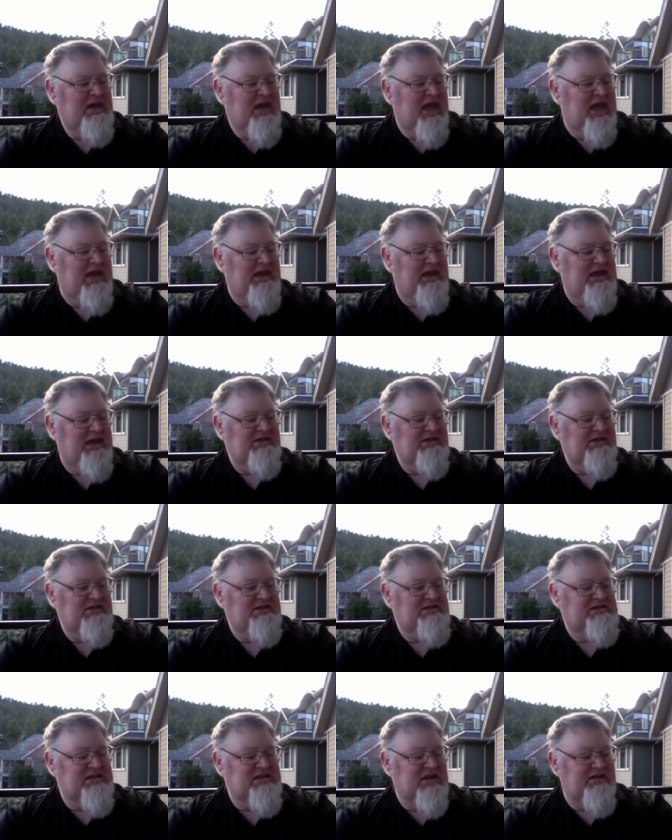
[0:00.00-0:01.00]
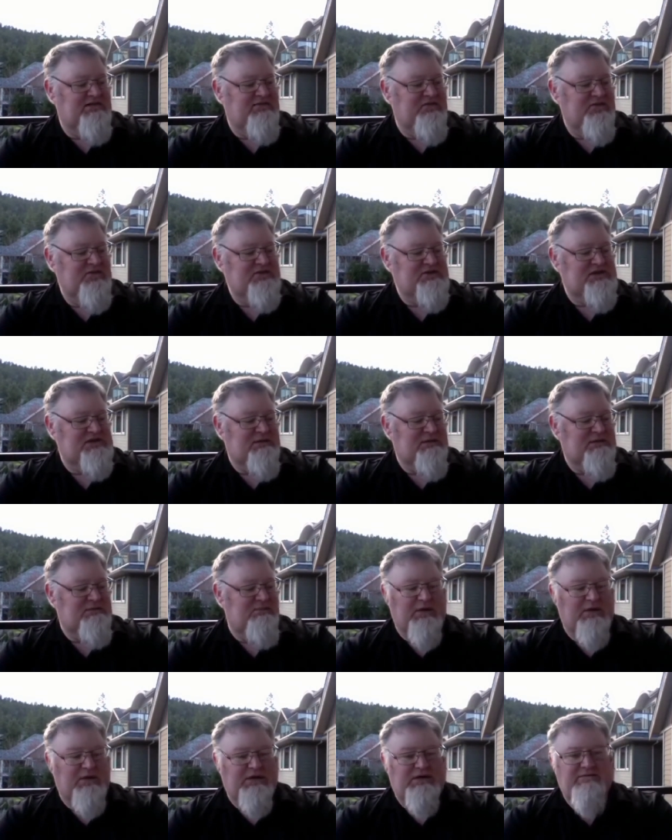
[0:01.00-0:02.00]
and heal his son, for he's at the
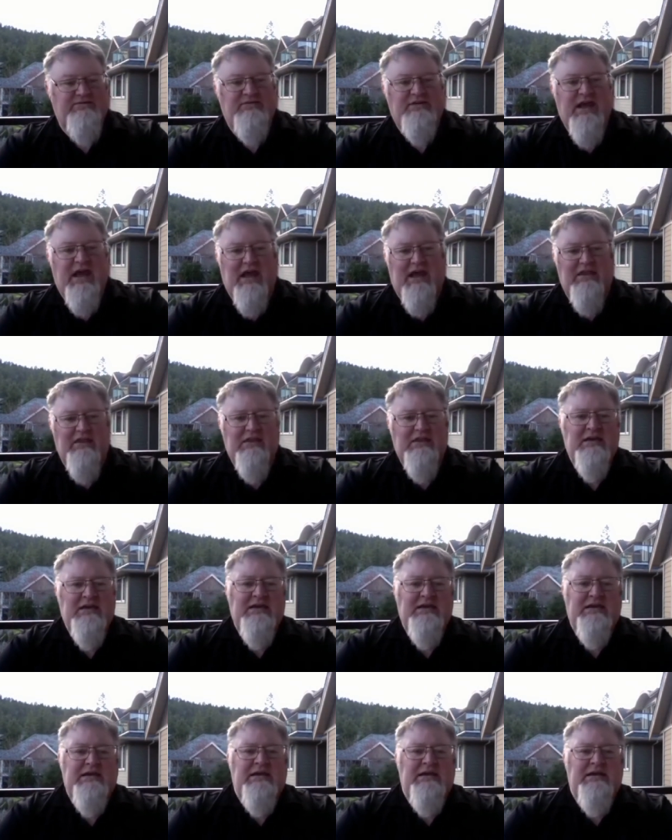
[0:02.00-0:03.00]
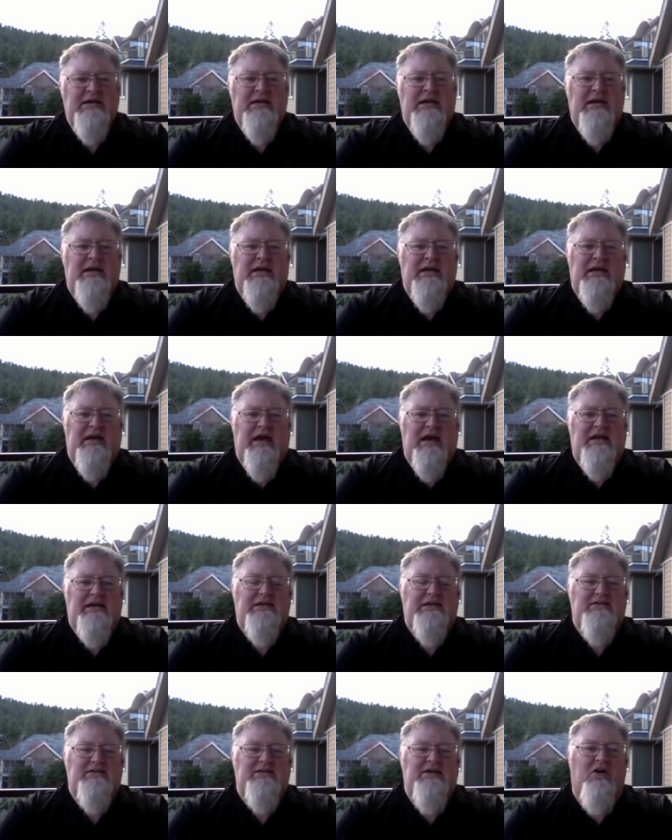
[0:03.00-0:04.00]
point of death. Uh,
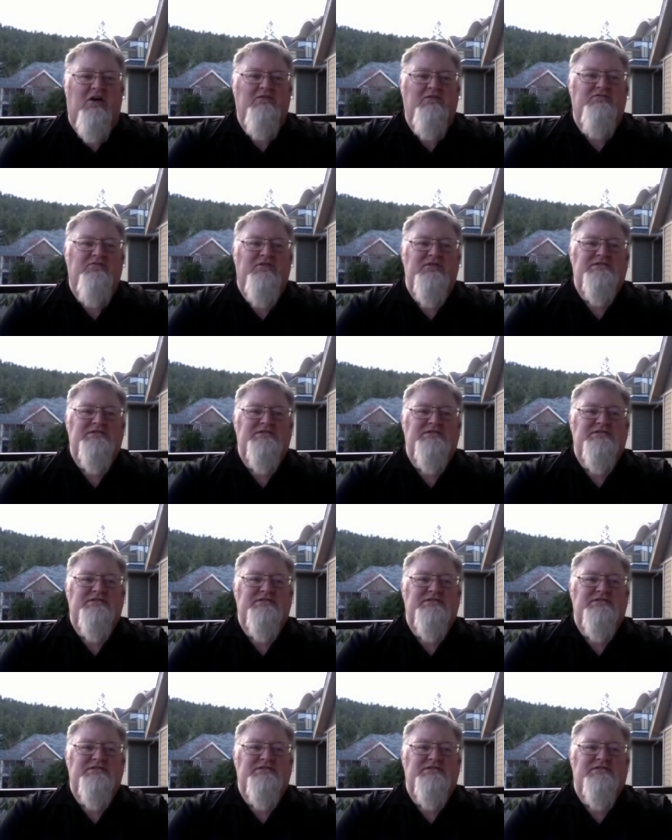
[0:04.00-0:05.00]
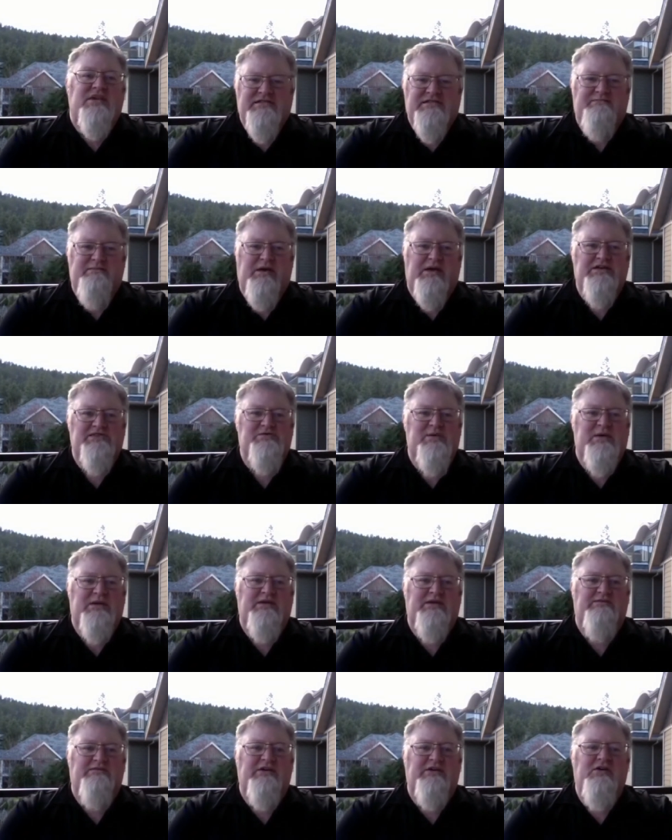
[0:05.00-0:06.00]
hard for us to understand this because we live
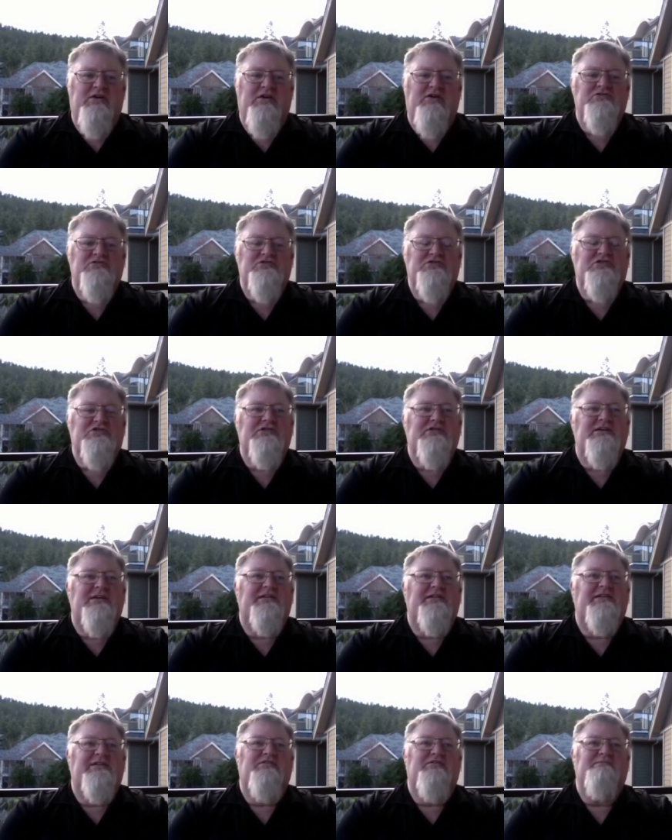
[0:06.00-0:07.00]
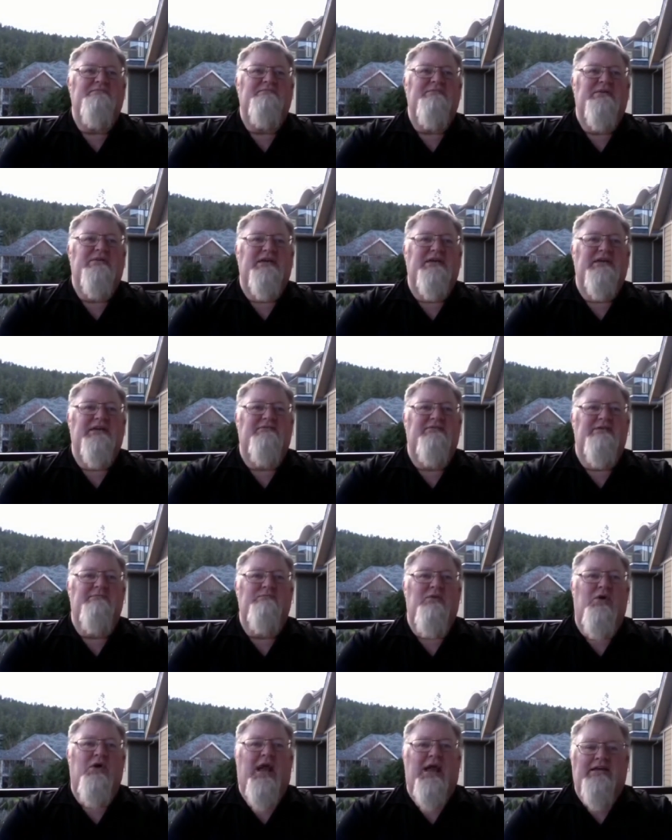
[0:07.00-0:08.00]
in a culture that doesn't believe in
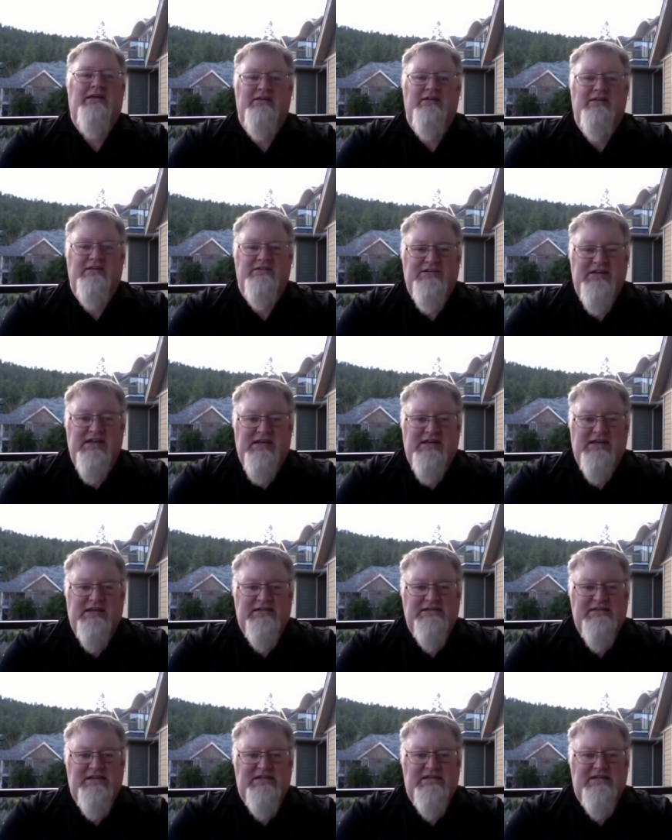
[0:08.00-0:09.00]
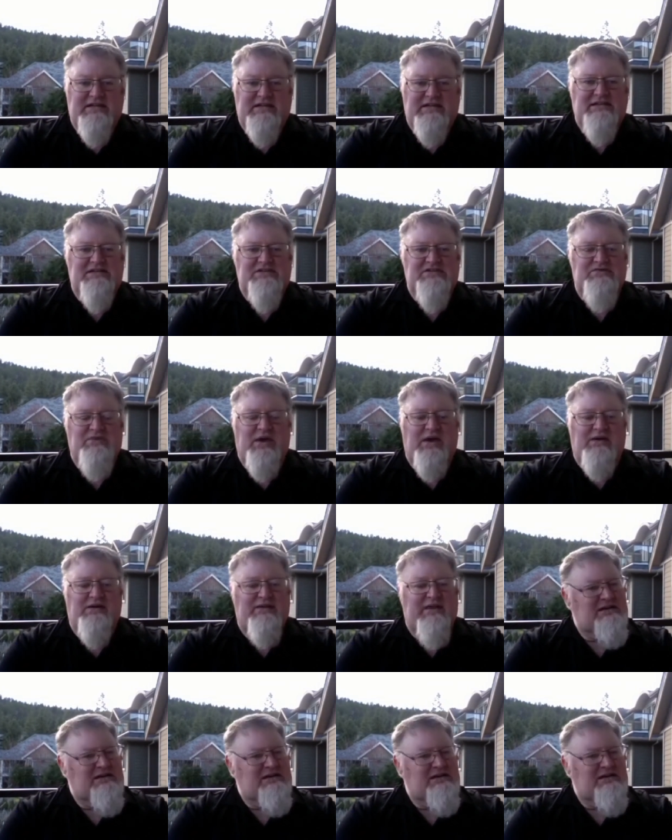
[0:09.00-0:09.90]
miraculous healings. That's, that's just reality. That